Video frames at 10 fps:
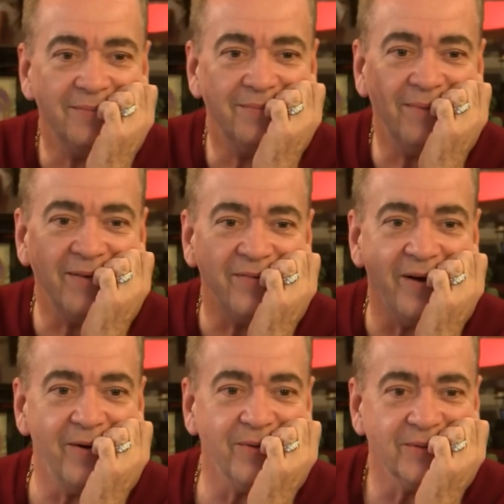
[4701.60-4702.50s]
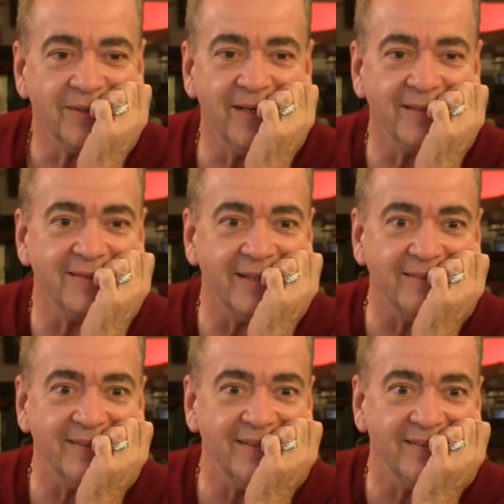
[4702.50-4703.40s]
my phone is like
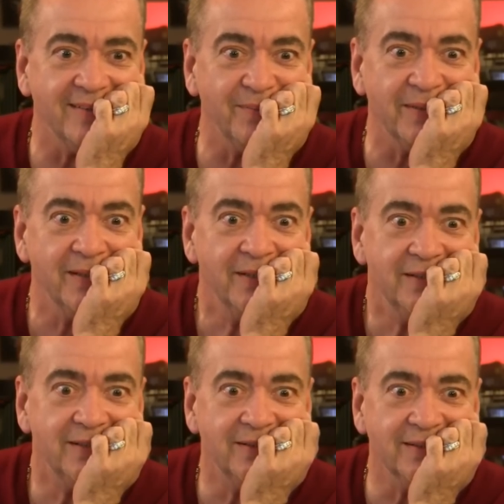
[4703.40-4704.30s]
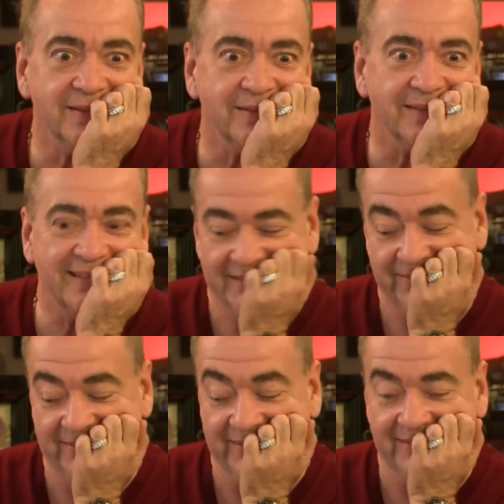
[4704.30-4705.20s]
down here, and I'm like, holy crap.
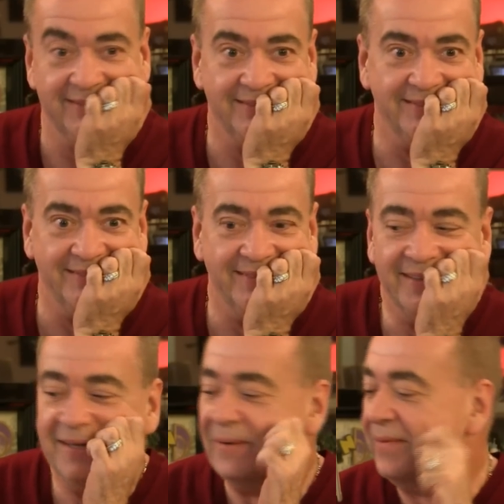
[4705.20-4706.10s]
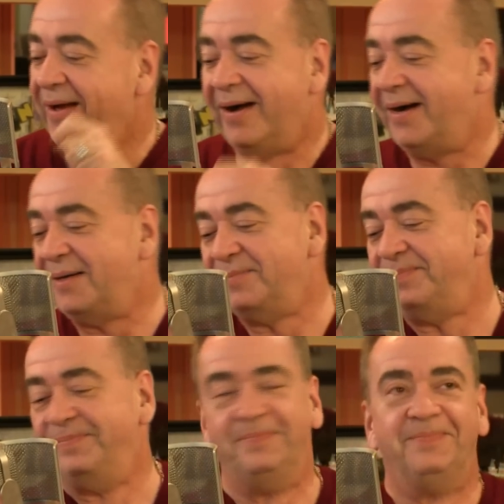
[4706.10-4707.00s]
I
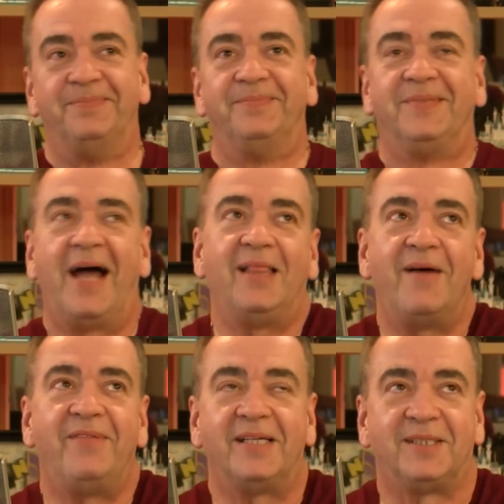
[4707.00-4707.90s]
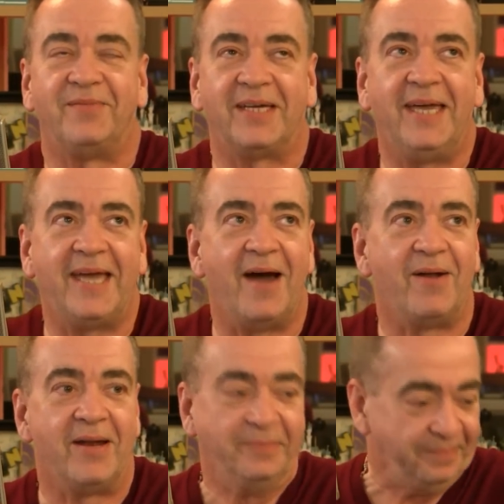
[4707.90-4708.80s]
love that stuff. I geek out on it.